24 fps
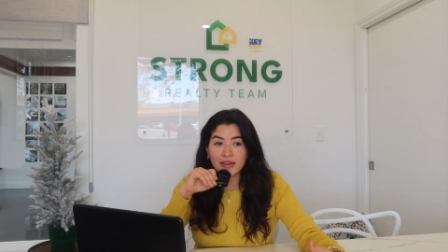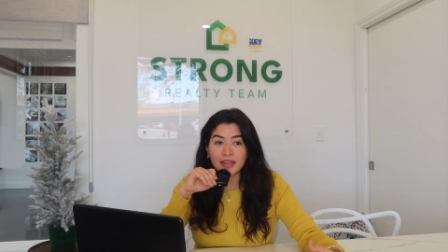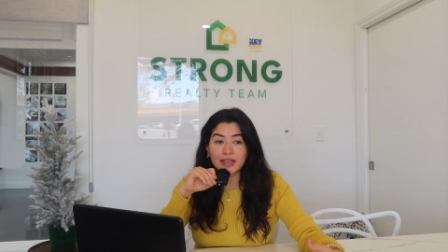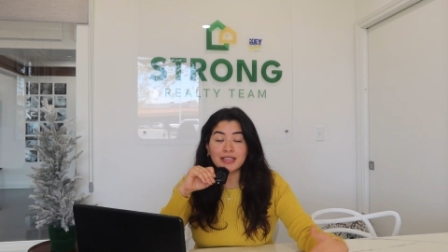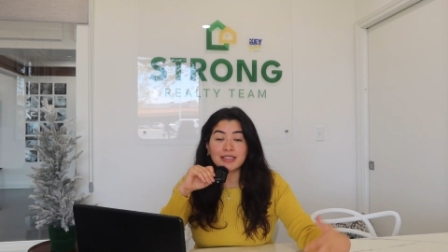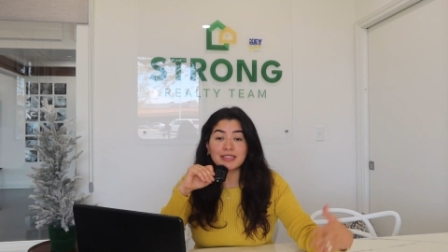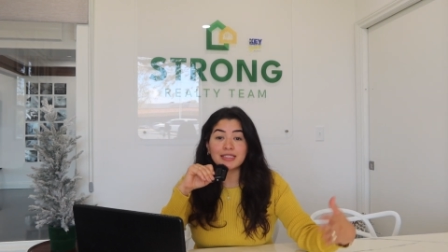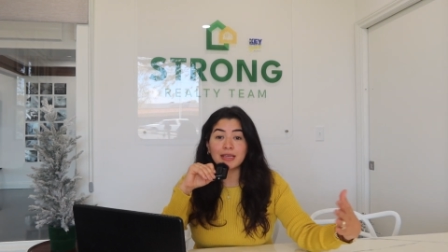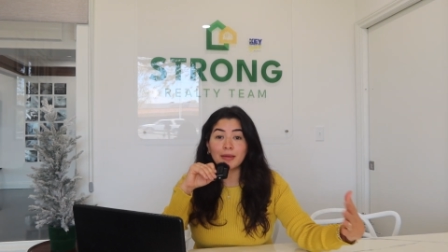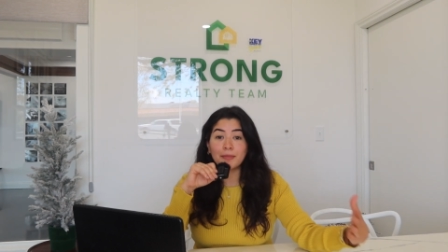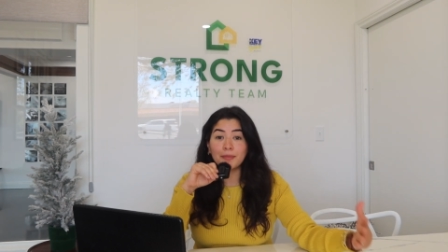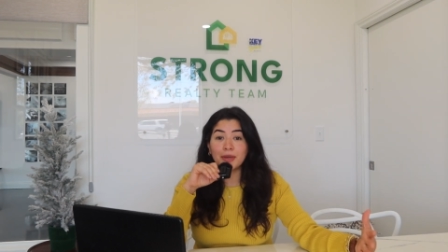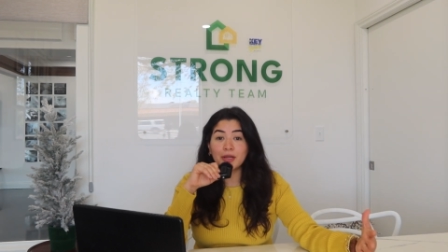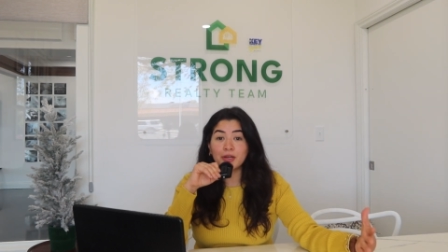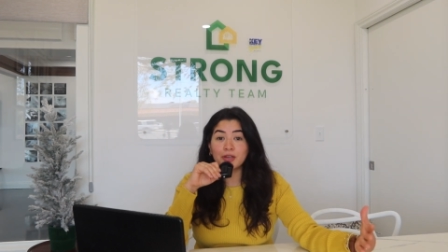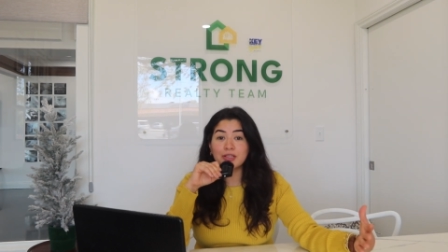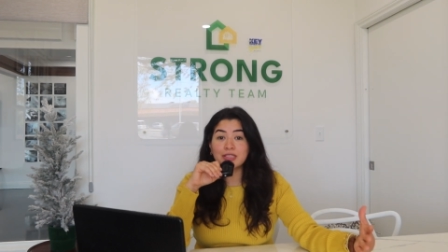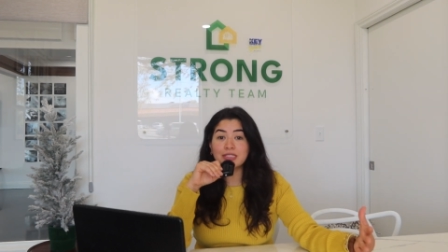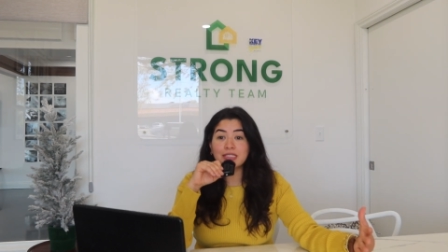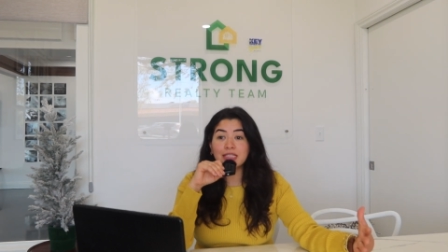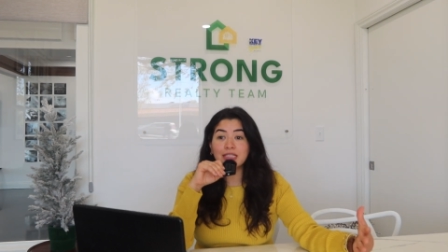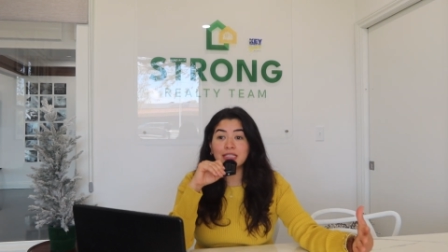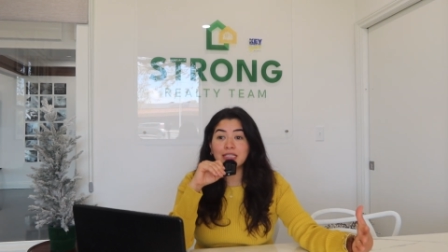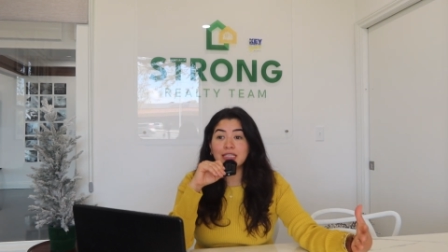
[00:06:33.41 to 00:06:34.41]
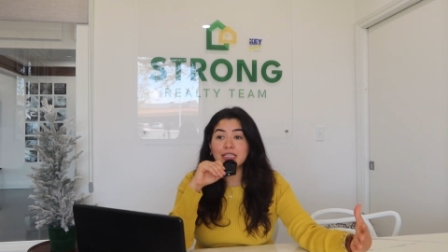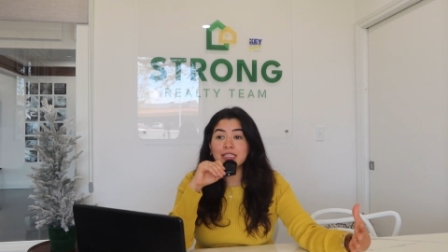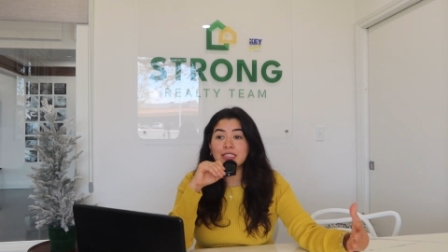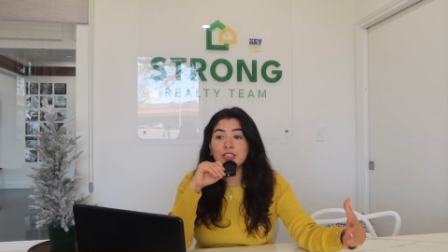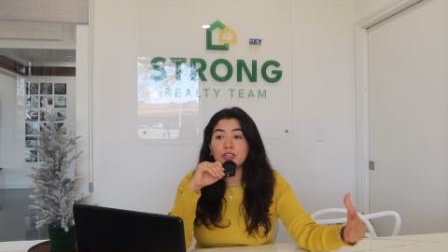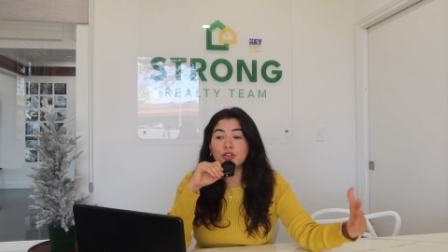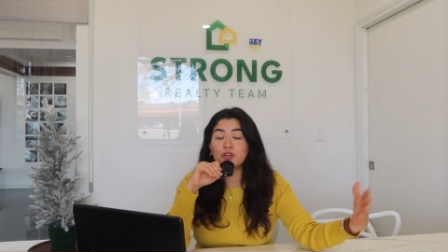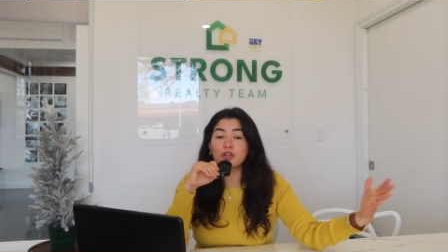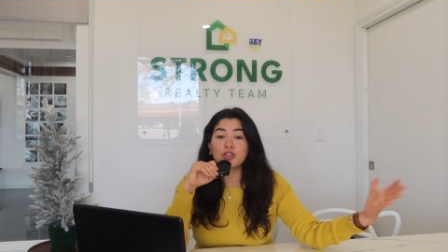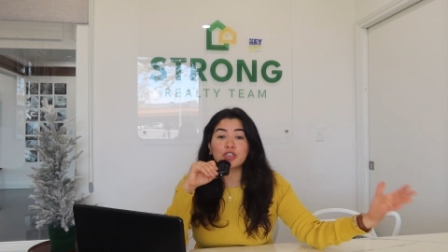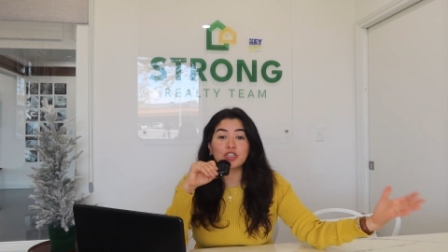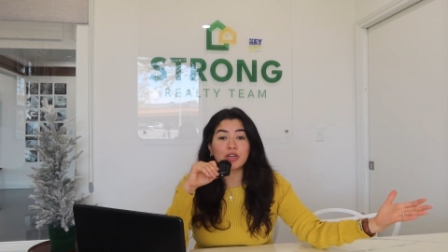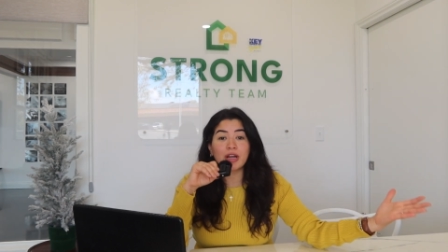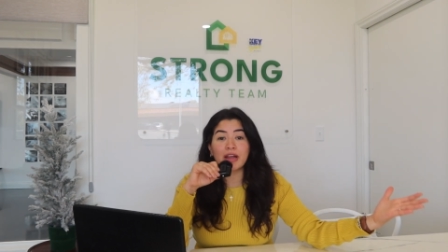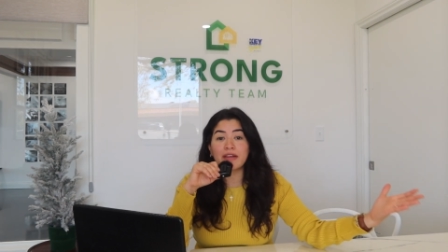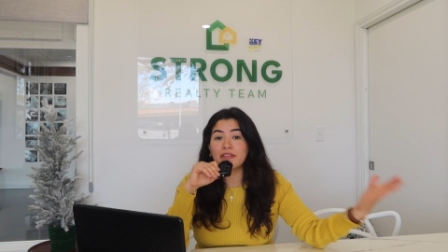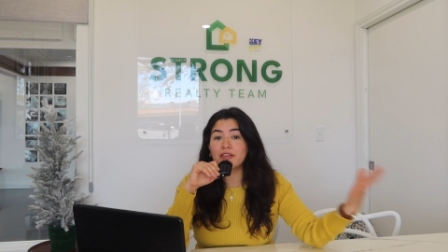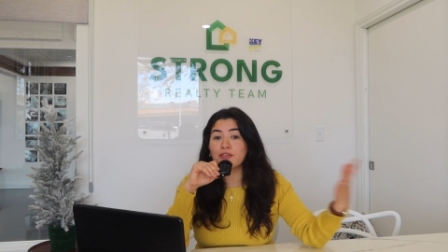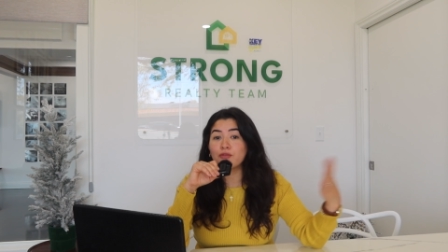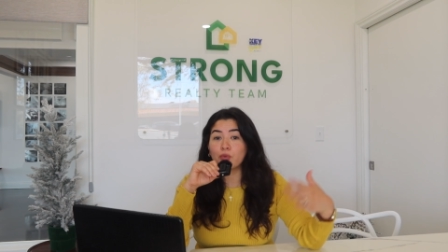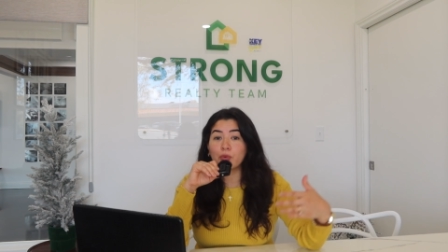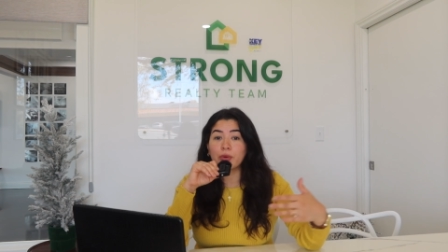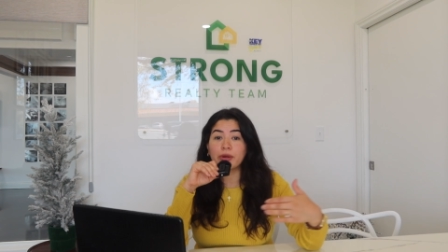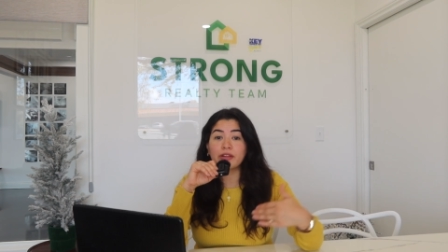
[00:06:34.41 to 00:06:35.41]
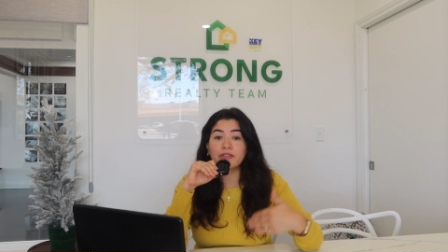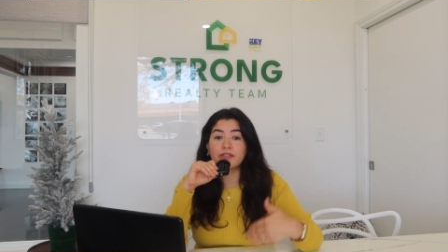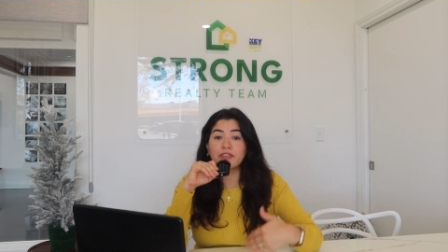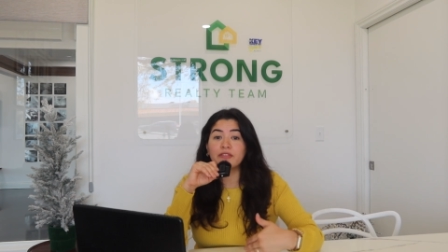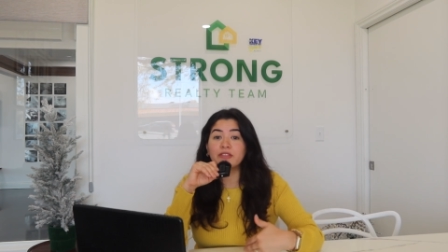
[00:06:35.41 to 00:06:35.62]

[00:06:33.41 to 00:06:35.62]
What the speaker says: and in some bigger cities, you're driving 40 to